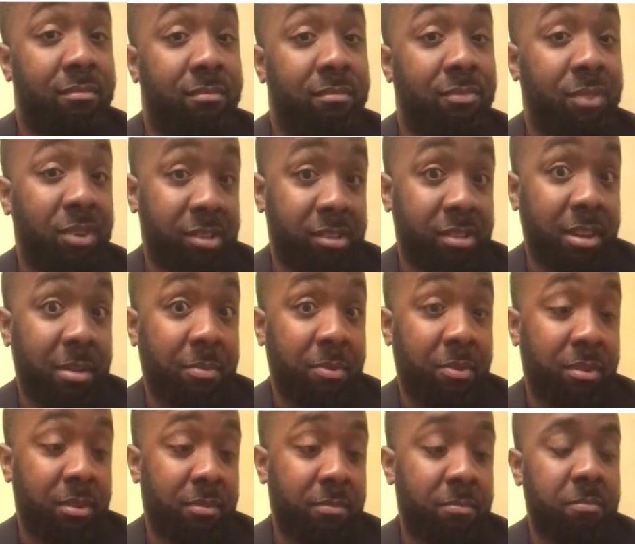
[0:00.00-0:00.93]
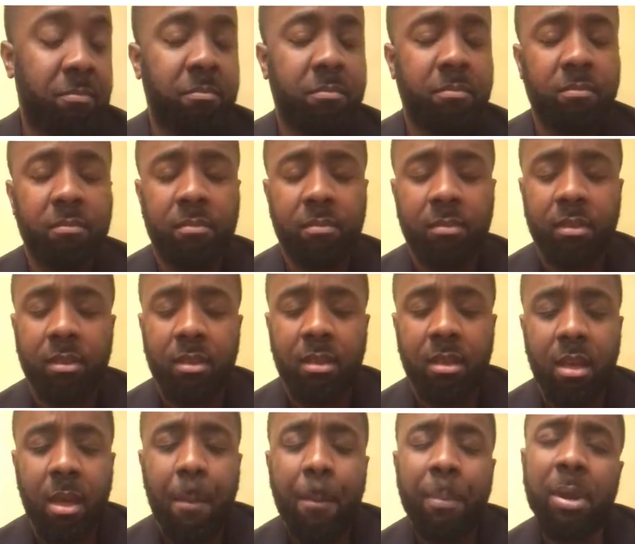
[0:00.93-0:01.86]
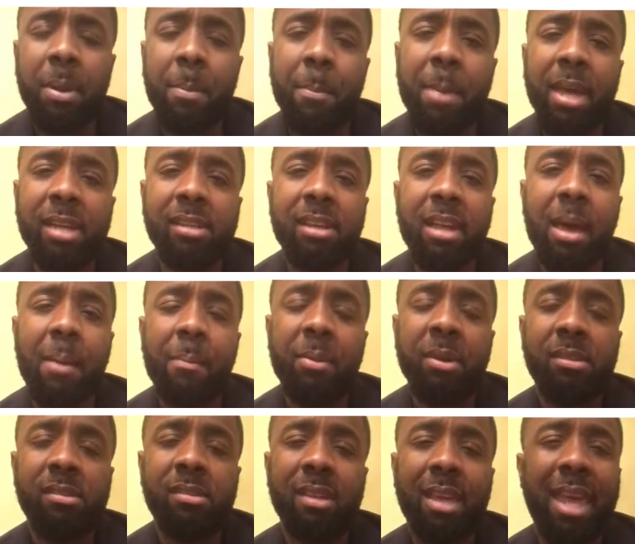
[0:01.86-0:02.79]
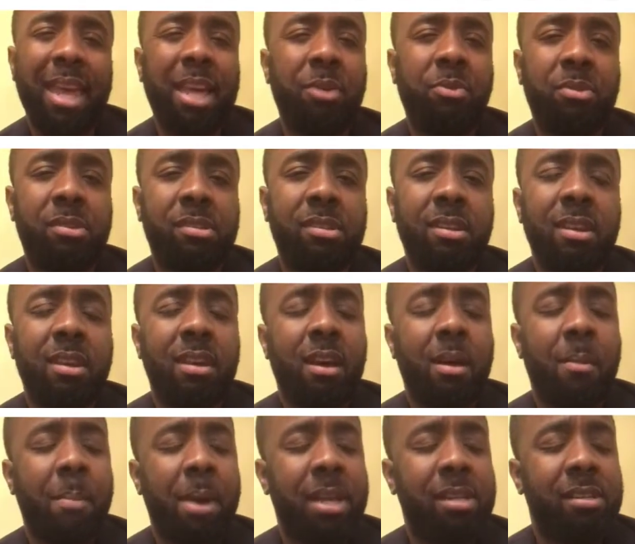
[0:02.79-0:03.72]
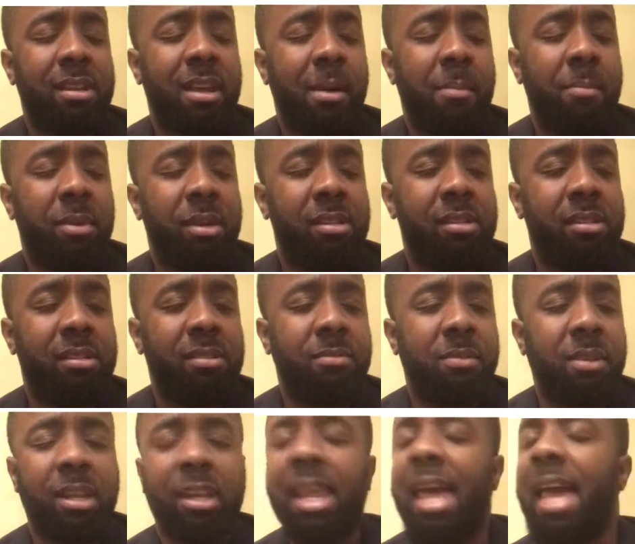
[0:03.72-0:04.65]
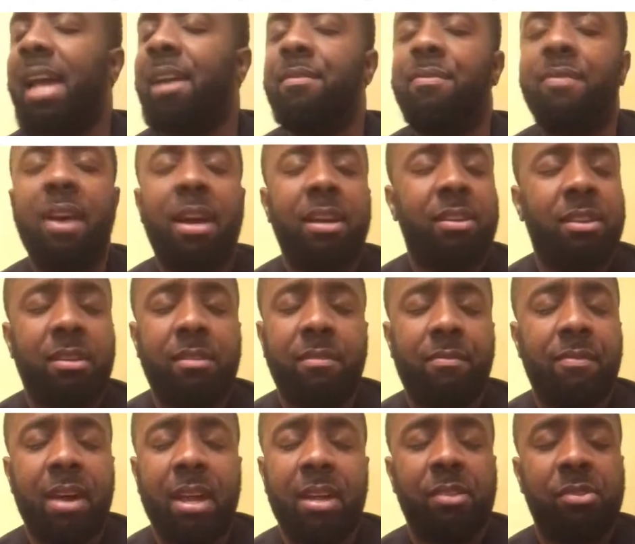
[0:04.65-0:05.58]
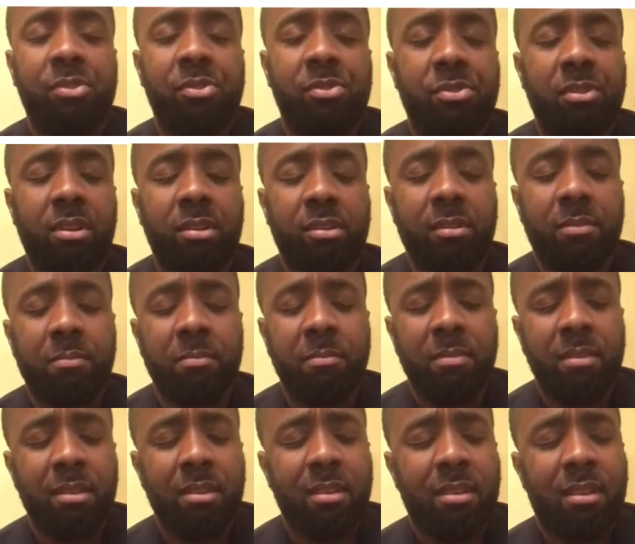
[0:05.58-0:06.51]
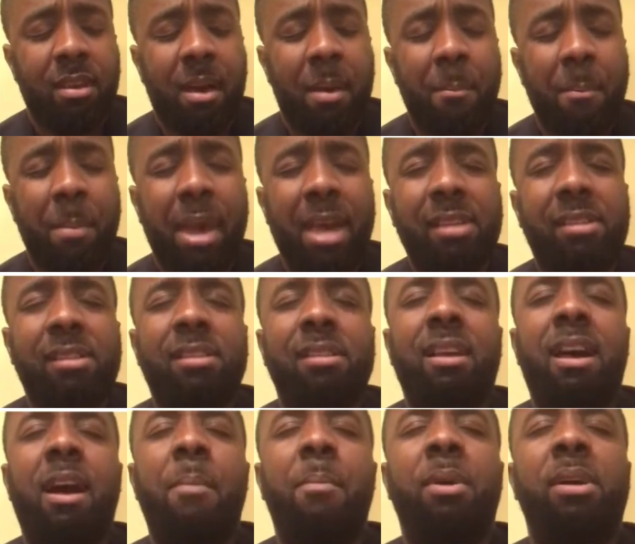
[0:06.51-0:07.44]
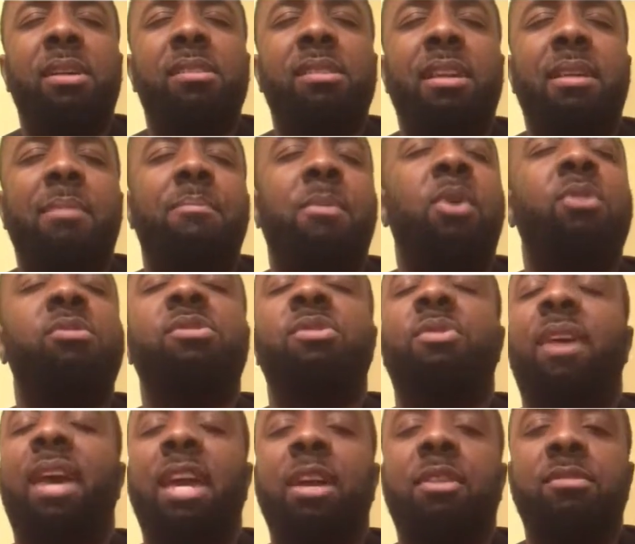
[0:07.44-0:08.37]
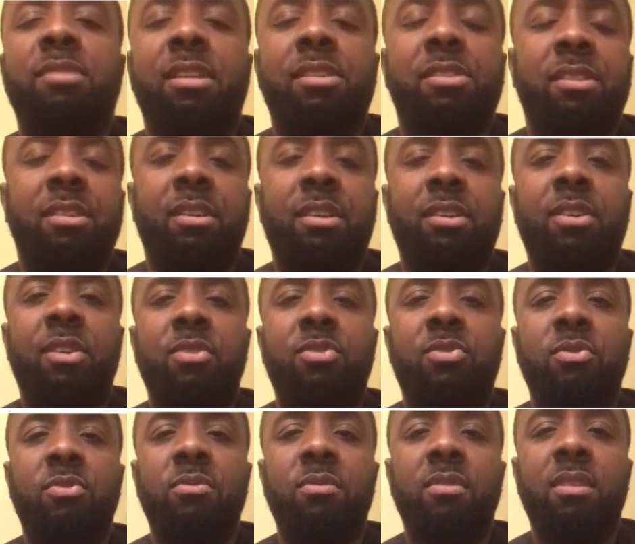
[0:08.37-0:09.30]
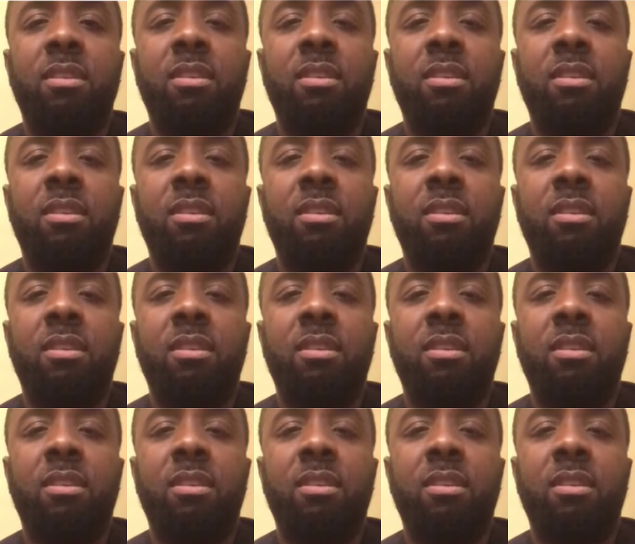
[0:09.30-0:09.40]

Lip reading: freezing up on you. But imagine how much anguish, imagine how much lack of financial structure, imagine how much emotional anguish that you're going to go through